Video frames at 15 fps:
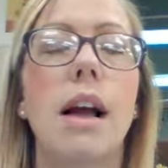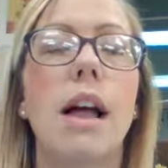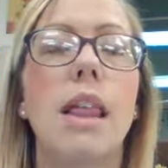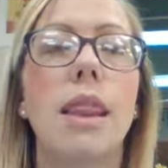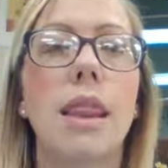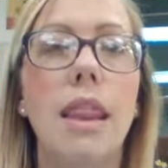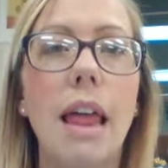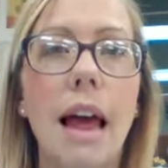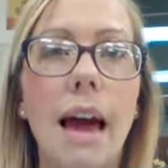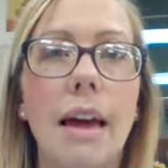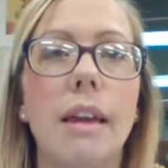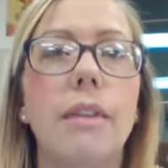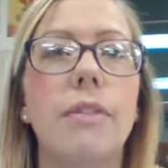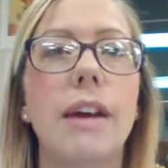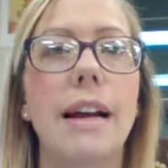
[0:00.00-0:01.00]
a
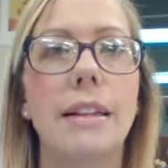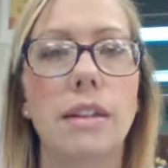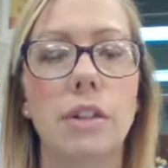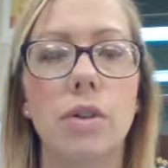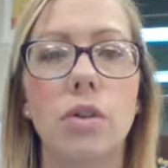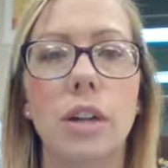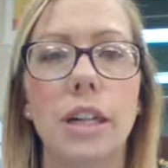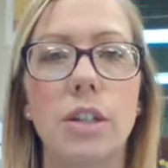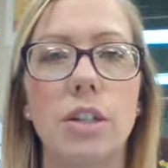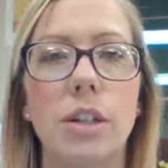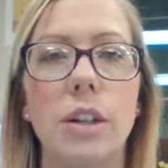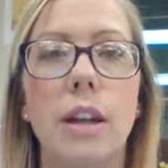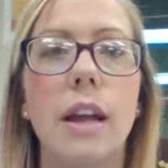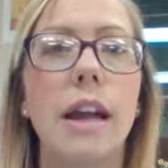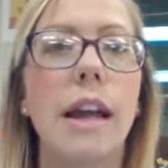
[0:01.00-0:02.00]
lot of
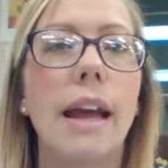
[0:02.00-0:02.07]
concentration,